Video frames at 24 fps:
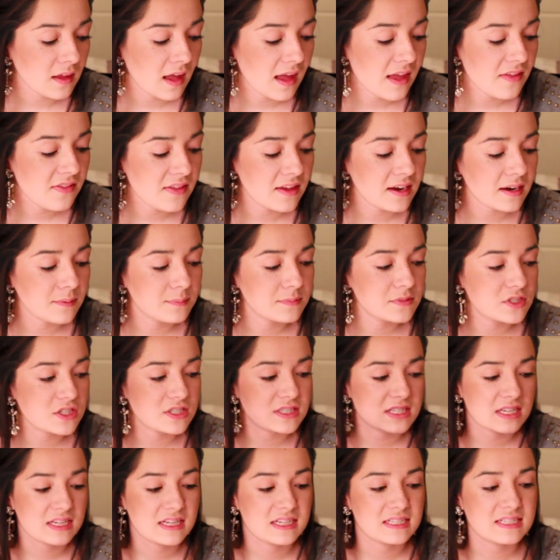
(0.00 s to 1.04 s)
And then I'm
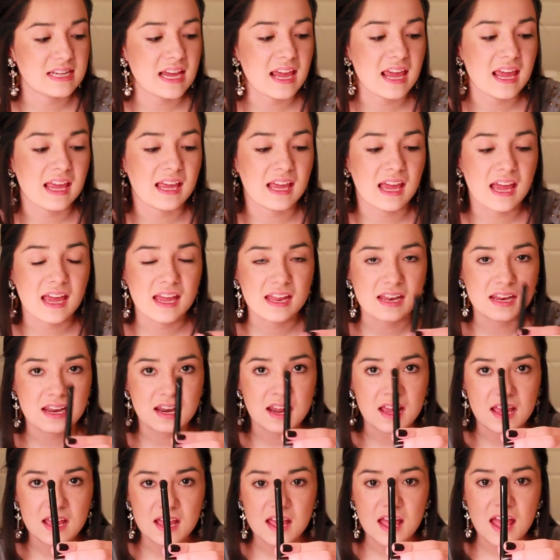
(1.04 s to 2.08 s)
just going to take an
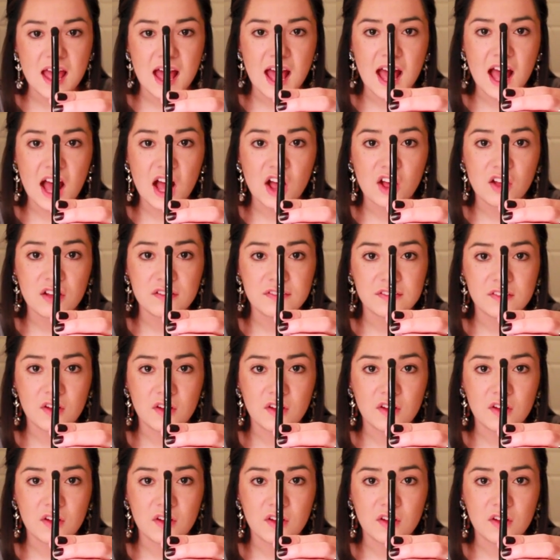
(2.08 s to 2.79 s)
e.l.f.